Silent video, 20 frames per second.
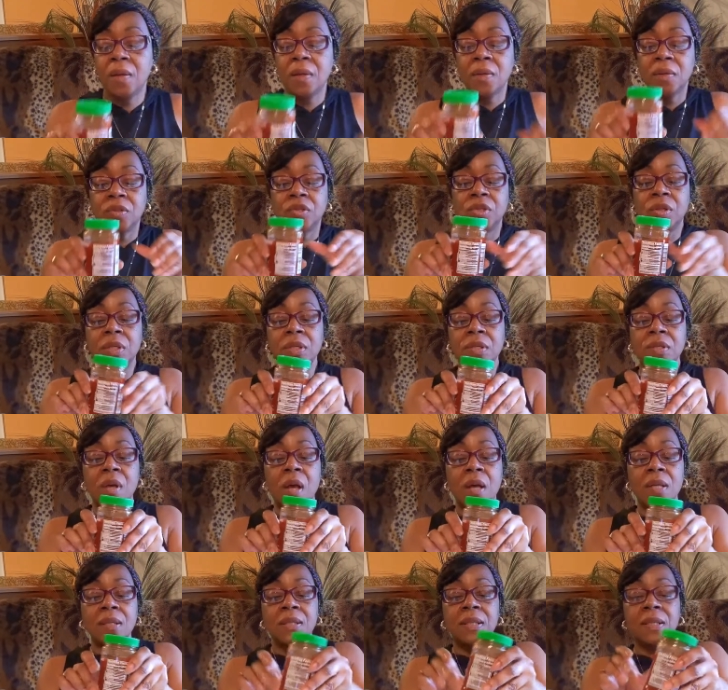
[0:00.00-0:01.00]
Chili
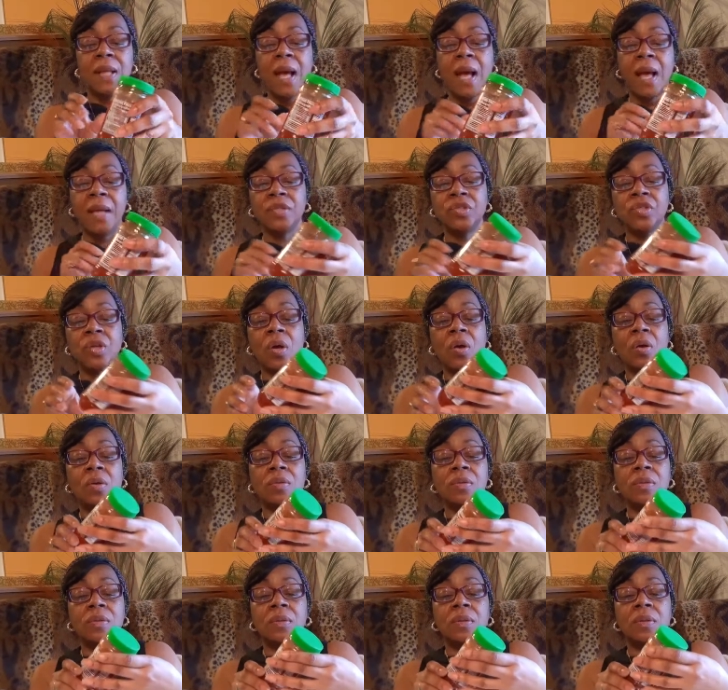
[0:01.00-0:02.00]
sauce that I
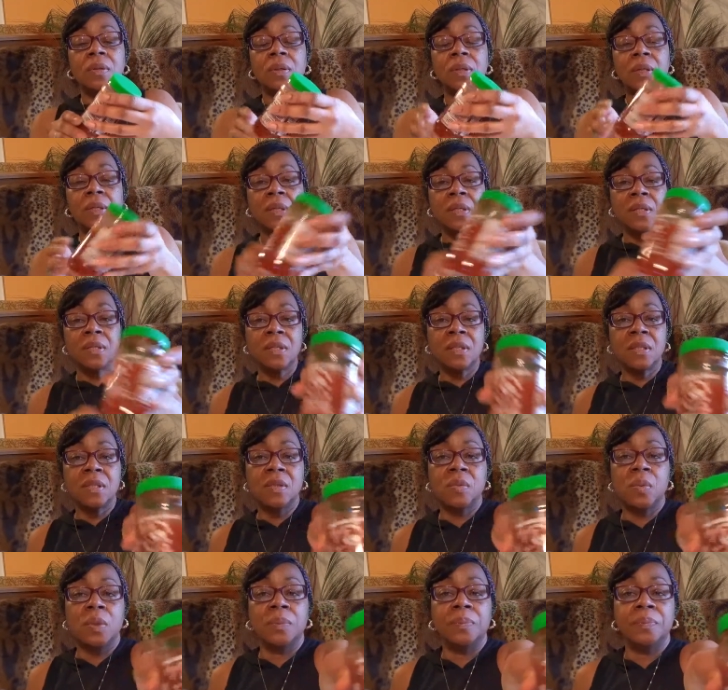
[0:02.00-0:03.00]
chose is
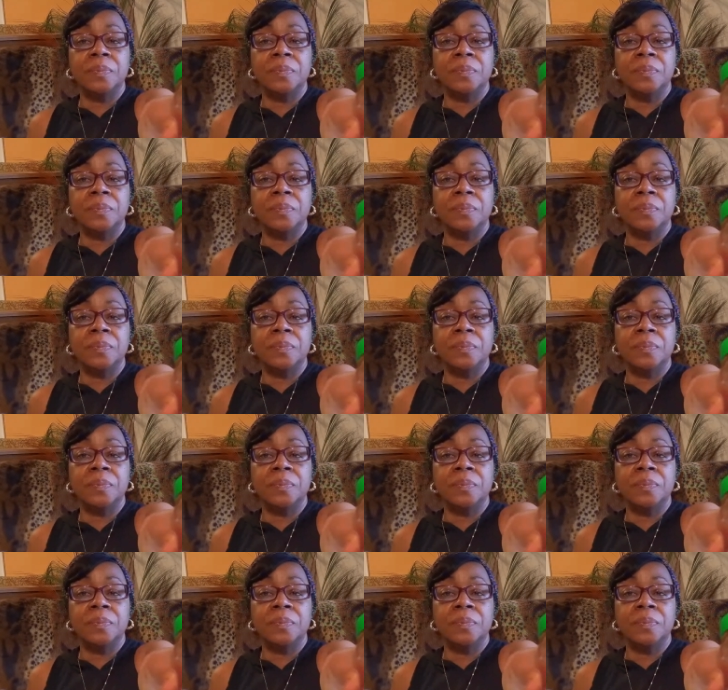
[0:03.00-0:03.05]
this one.